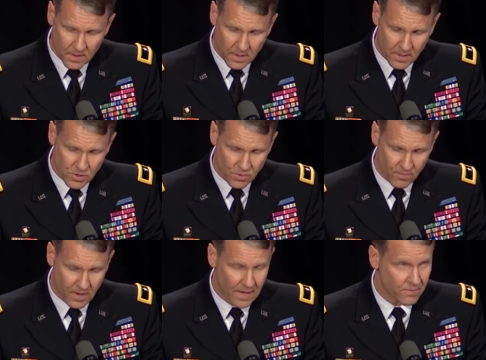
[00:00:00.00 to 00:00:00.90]
and
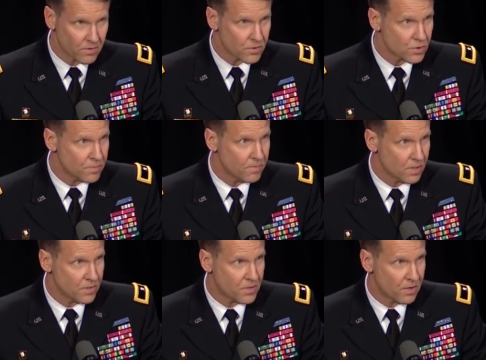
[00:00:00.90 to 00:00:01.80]
survivors,
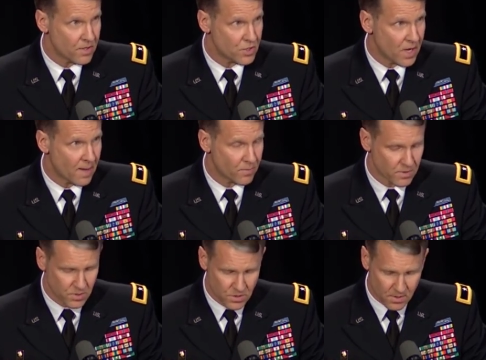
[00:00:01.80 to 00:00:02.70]
military
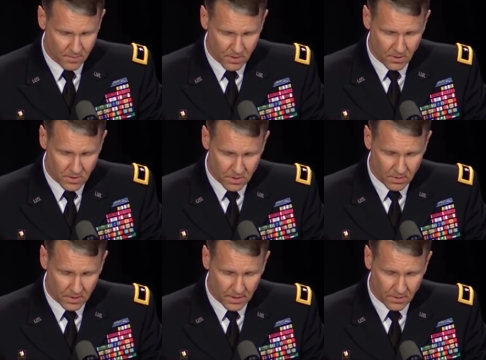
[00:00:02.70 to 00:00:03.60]
chaplains, and military
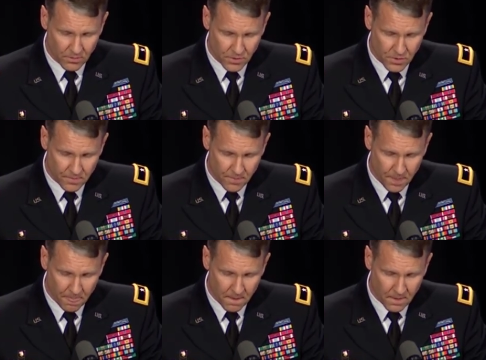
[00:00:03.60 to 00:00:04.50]
leaders,
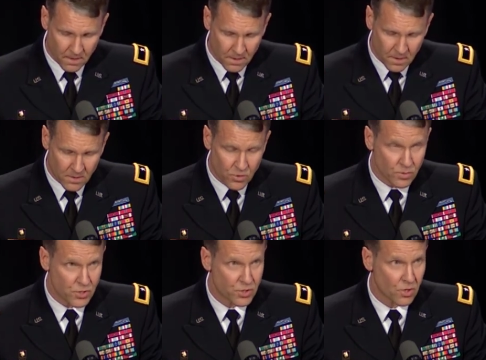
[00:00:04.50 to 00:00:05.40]
to
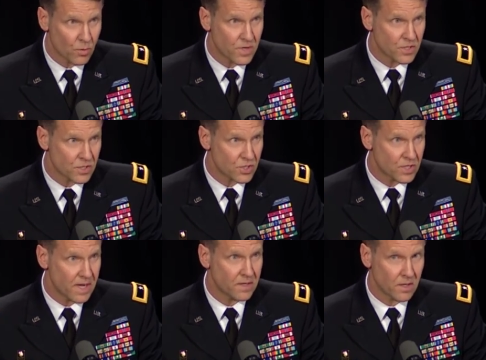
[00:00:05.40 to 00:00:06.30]
ensure we
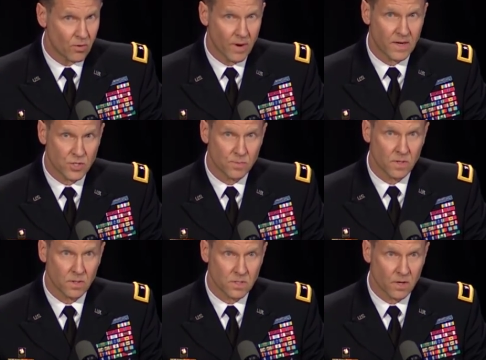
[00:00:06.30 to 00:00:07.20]
sustain the greatest
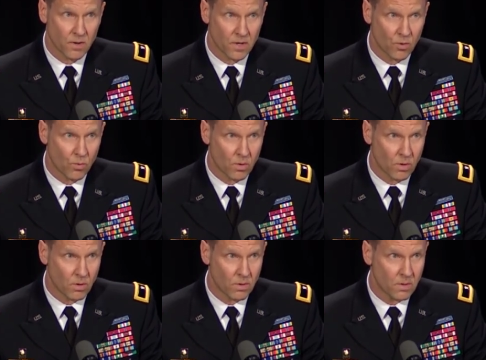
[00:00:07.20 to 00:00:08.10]
military in the
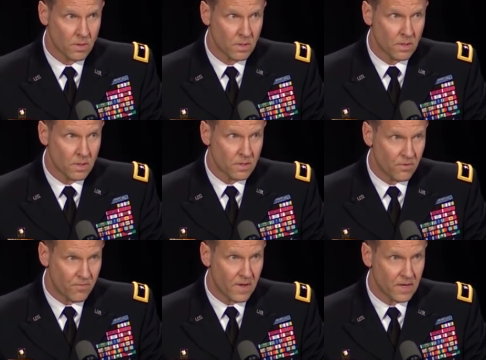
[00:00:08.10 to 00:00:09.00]
world,
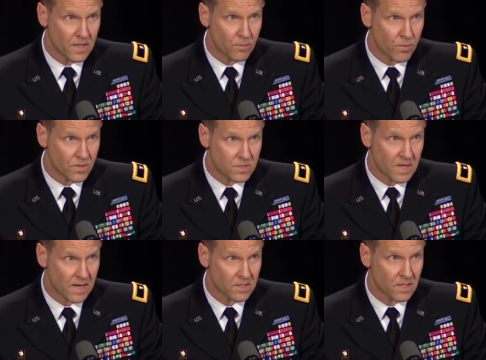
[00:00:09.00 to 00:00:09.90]
defending,
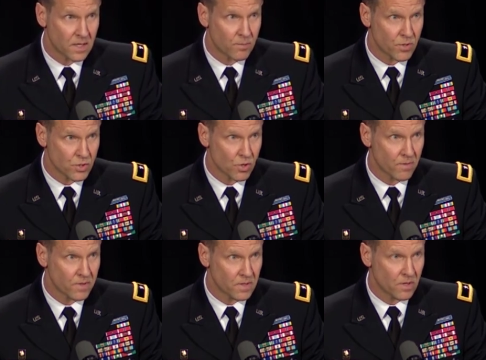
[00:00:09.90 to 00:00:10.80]
protecting, and
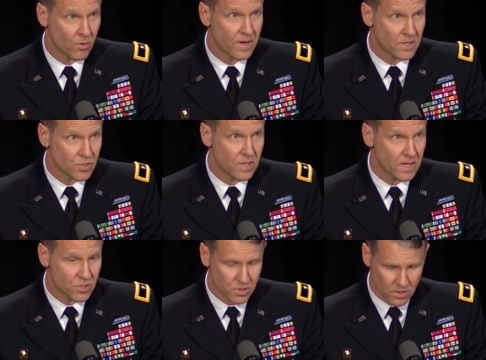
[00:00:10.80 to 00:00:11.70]
preserving the greatest
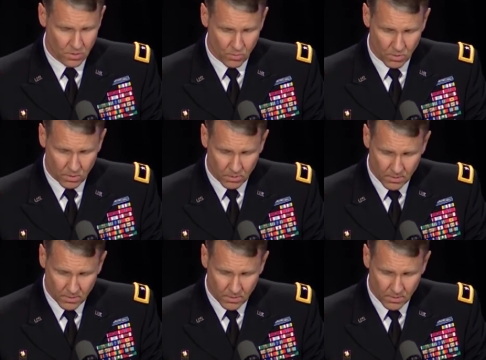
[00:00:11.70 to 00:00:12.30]
nation in the world.